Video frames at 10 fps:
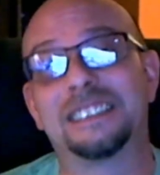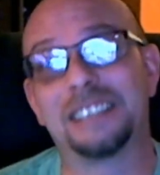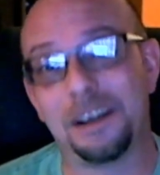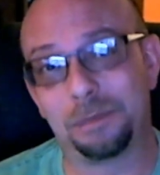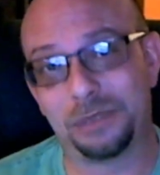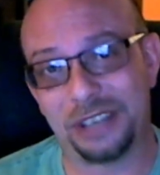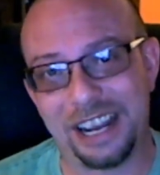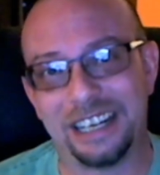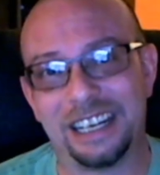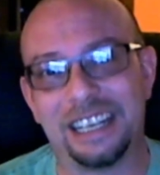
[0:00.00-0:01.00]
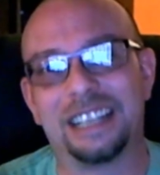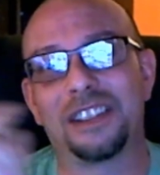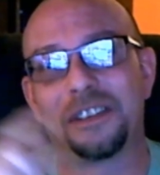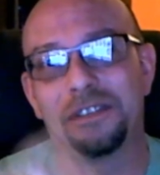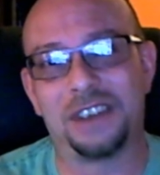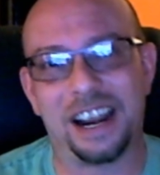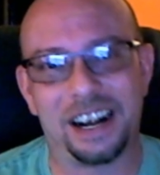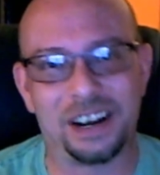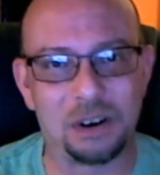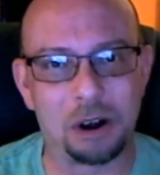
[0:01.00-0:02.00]
obtaining the
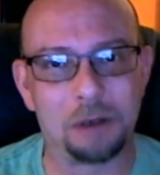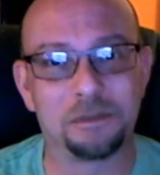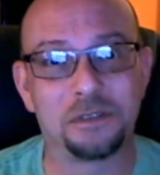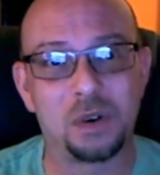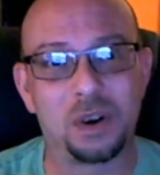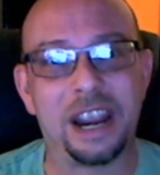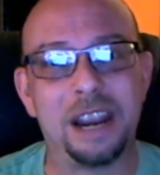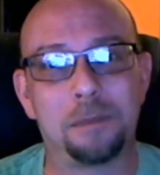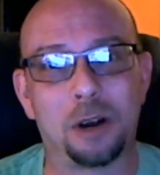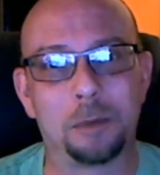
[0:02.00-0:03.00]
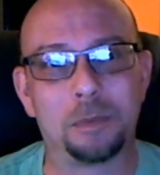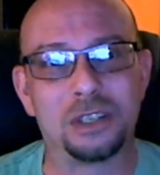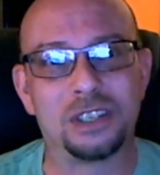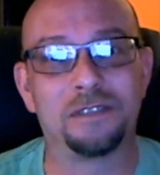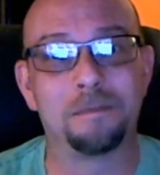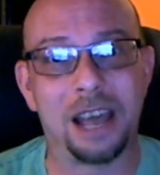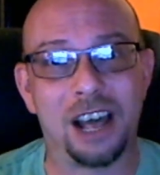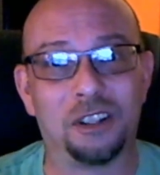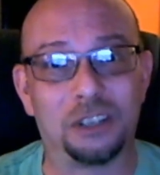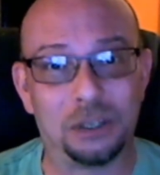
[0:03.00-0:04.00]
firearm for a purpose of
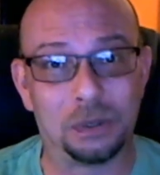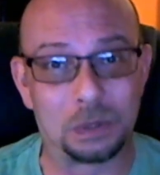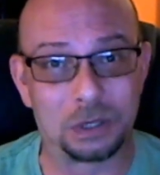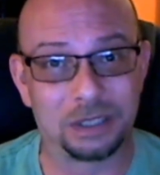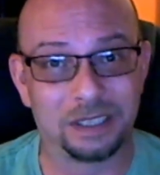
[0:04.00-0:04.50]
maluse.